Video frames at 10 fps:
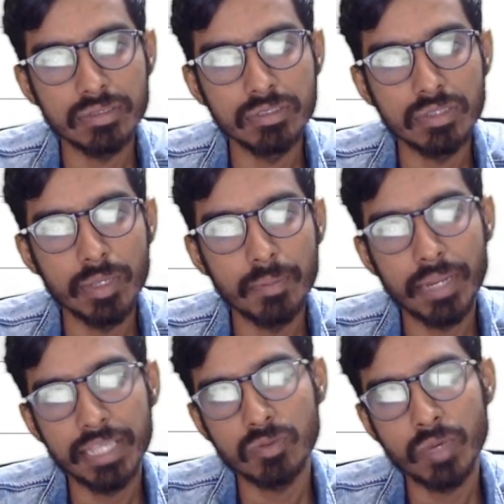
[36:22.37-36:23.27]
will be
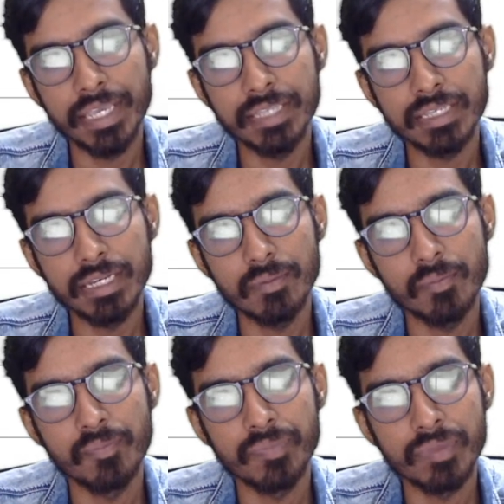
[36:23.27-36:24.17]
plus y z,
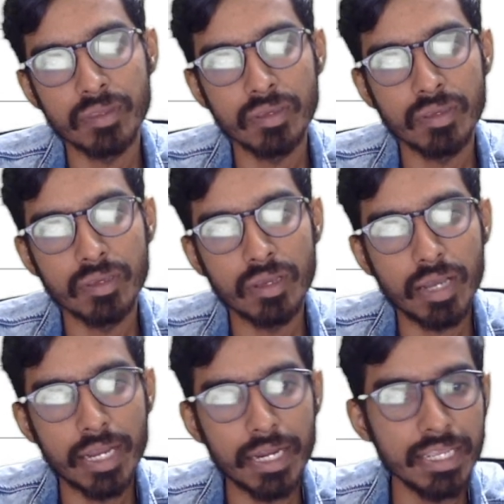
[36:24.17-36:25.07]

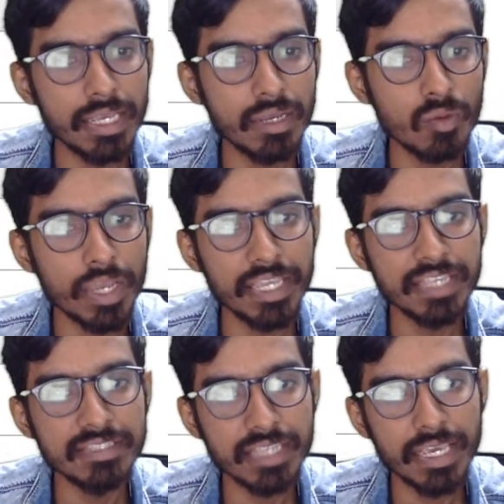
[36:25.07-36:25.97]
and here y
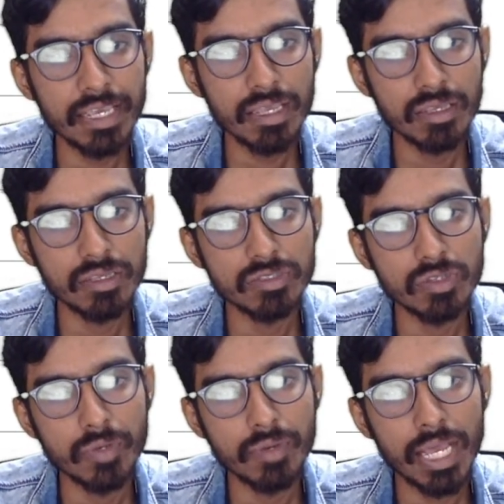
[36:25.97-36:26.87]
is a, so
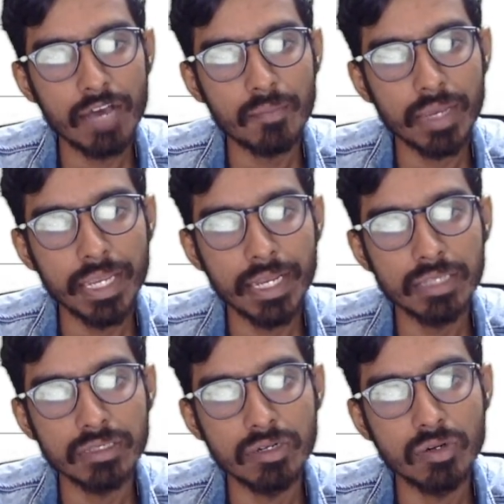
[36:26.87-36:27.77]
we will have minus
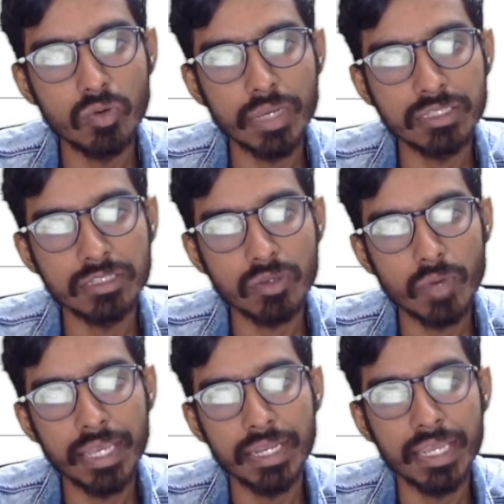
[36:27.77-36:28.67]
2x
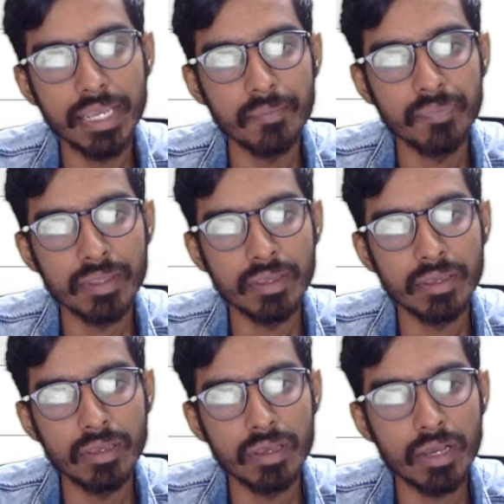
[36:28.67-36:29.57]
square a,
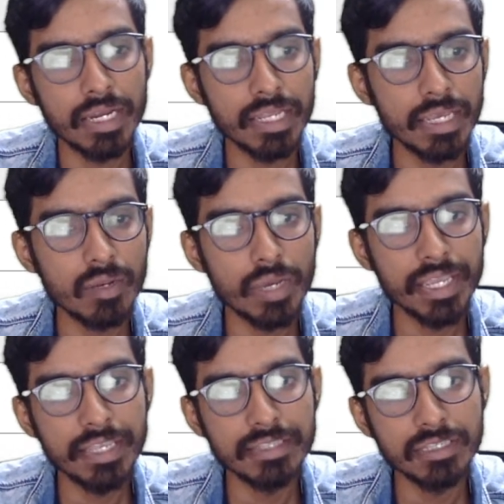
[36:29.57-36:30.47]
and here y
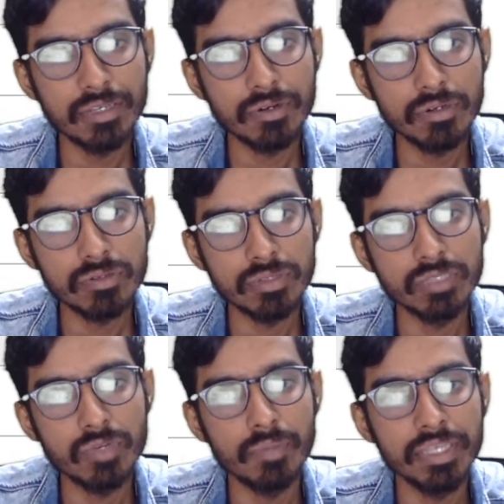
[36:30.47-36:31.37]
is 0, so this
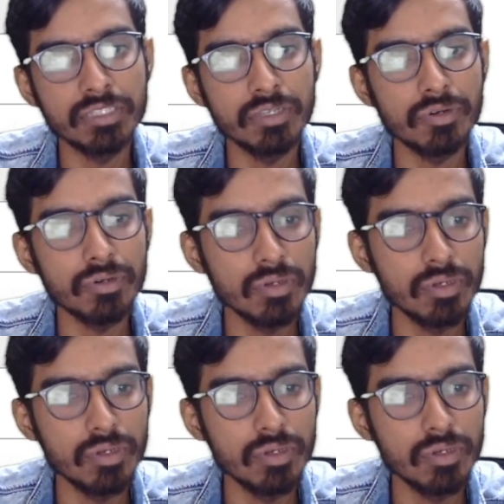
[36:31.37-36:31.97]
will be 0,